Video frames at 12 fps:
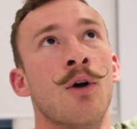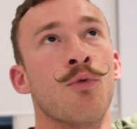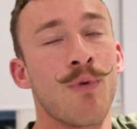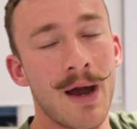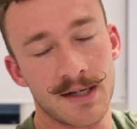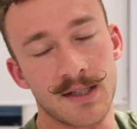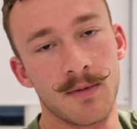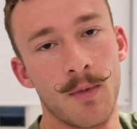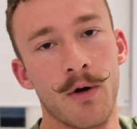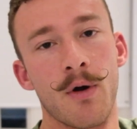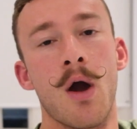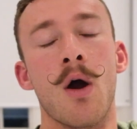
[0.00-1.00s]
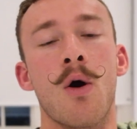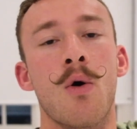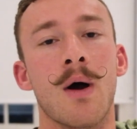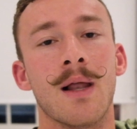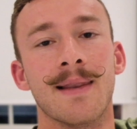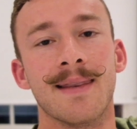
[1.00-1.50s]
rest
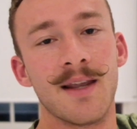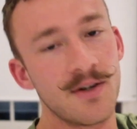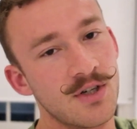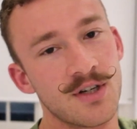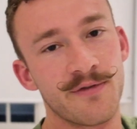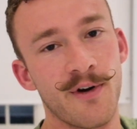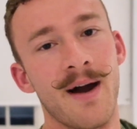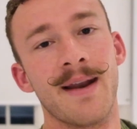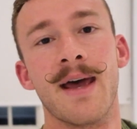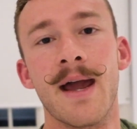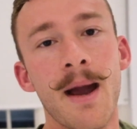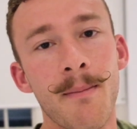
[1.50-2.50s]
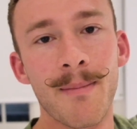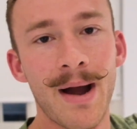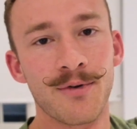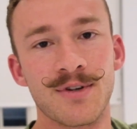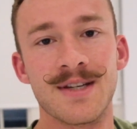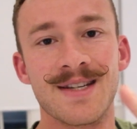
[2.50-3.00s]
tomorrow, lunges Friday,
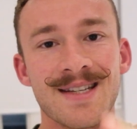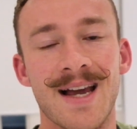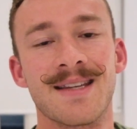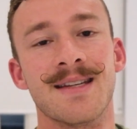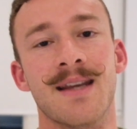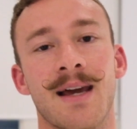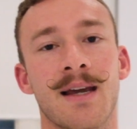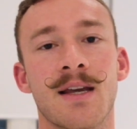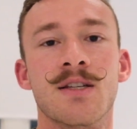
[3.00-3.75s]
mountain Saturday.